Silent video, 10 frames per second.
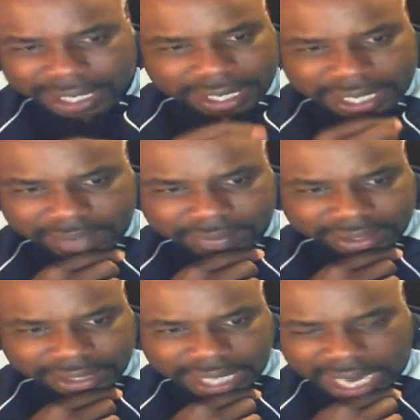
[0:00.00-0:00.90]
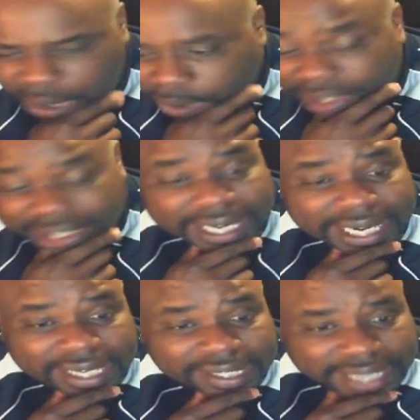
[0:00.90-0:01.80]
He even say, I hold the
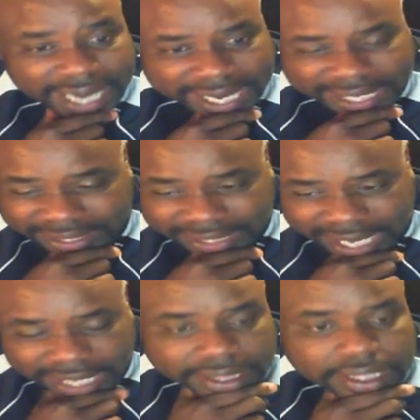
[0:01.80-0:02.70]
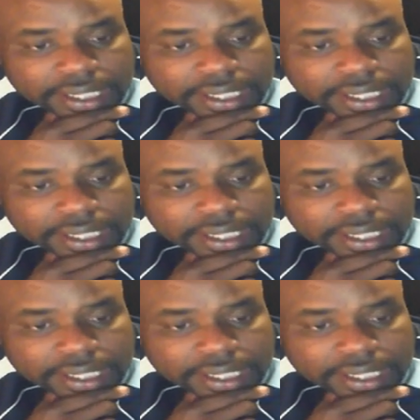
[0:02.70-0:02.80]
keys to Hades' death.